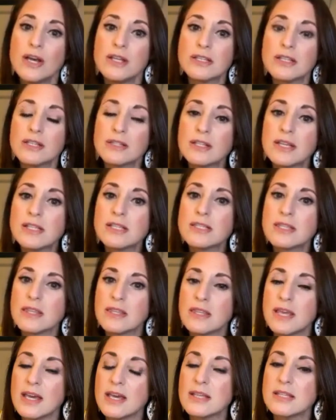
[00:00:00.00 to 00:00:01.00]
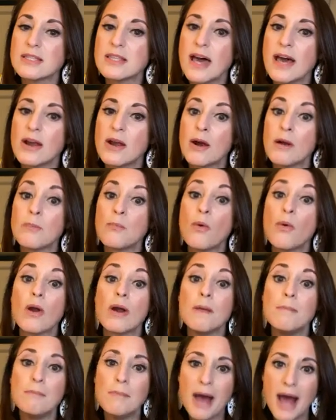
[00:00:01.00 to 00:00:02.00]
to list the things that are more
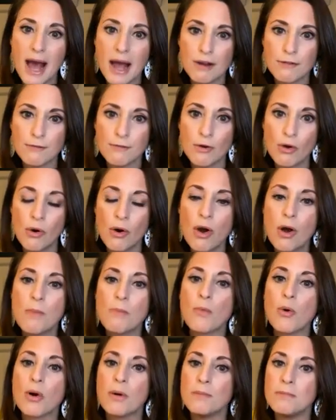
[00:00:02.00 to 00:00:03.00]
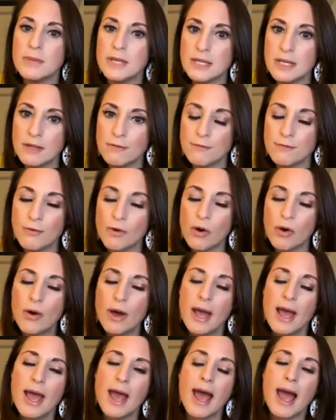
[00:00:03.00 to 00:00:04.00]
impactful, more meaningful,
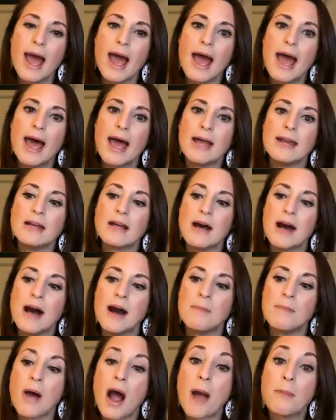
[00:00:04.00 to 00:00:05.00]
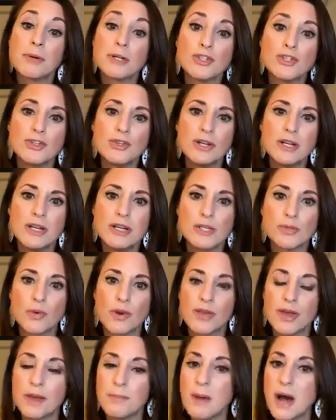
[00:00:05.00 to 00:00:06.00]
and opportunities where
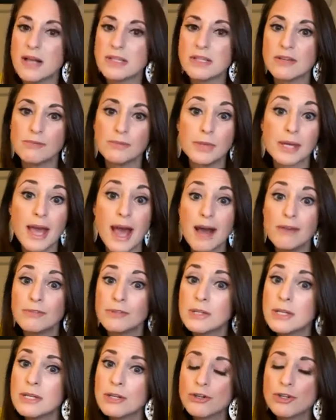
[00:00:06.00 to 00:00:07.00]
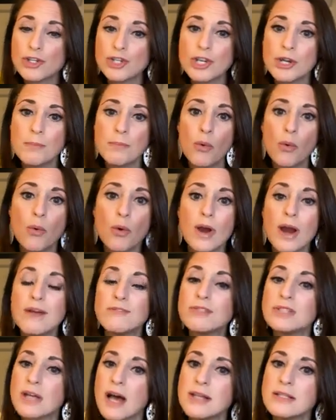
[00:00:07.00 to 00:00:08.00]
they possibly have leadership or
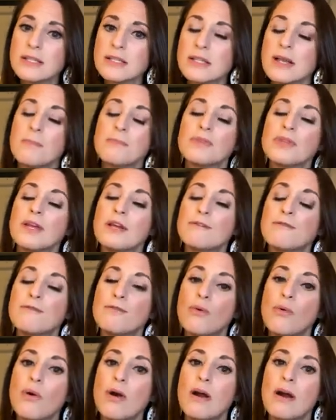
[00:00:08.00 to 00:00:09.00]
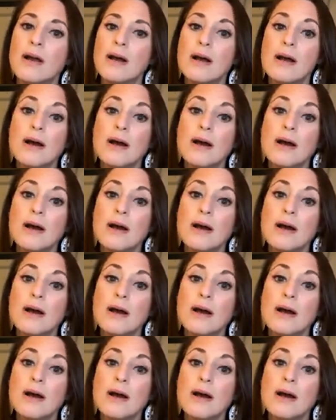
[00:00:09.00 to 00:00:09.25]
have done something for